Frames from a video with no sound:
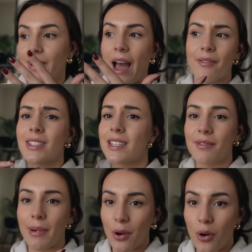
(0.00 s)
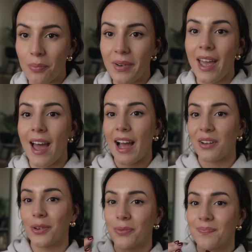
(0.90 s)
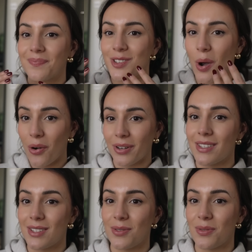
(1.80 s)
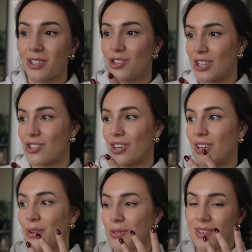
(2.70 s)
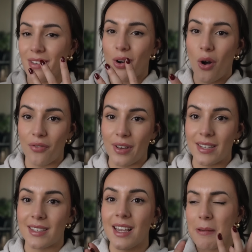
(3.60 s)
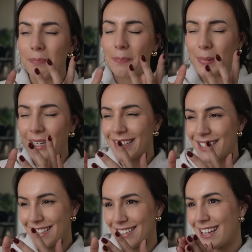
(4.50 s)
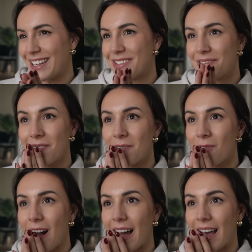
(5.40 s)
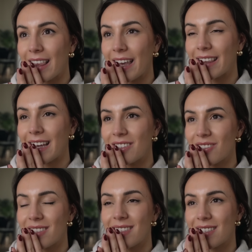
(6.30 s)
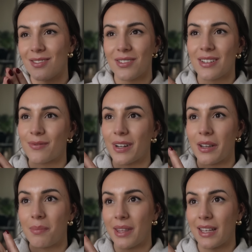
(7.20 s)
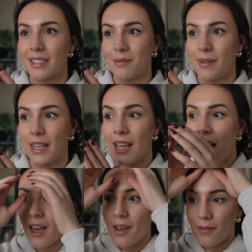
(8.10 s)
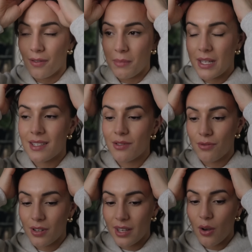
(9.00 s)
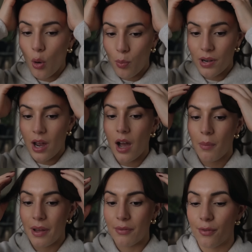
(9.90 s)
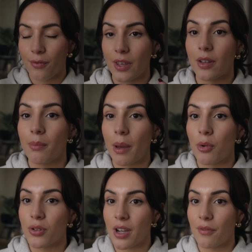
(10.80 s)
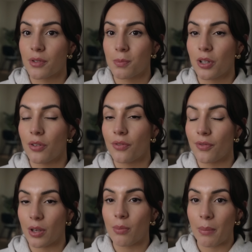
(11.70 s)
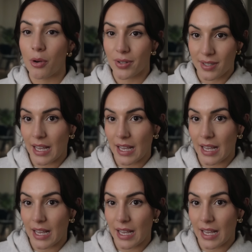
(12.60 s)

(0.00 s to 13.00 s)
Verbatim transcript: having to leave my home and go talk to a stranger and go to their office in person. I don't know why, like that just does not sound very appealing to me. For me to really open up and feel my most comfortable, feel my most